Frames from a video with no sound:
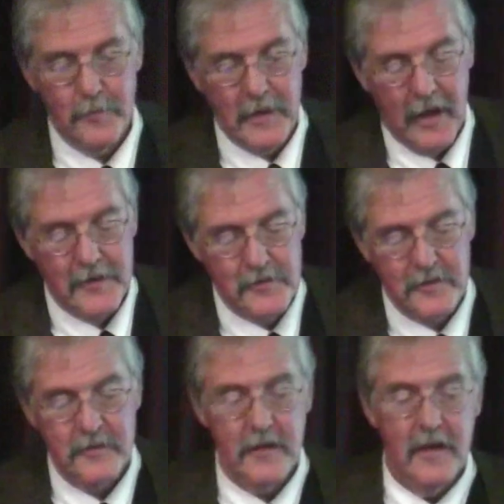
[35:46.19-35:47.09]
the
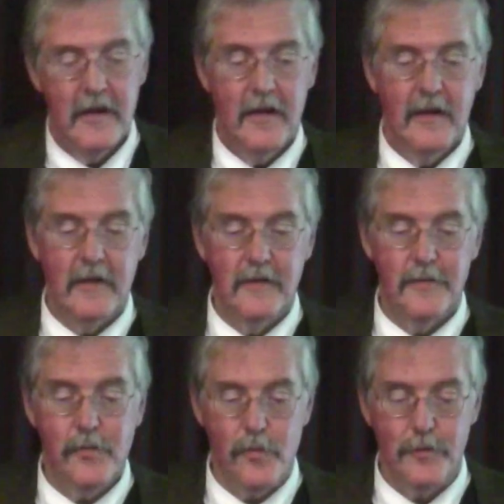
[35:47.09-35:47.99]
ashes in
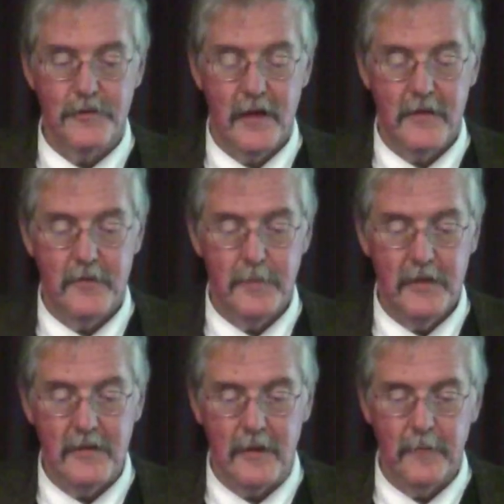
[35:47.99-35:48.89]
the former site of the
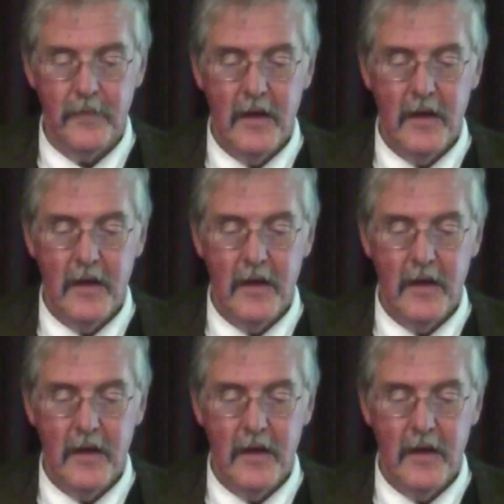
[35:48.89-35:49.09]
building.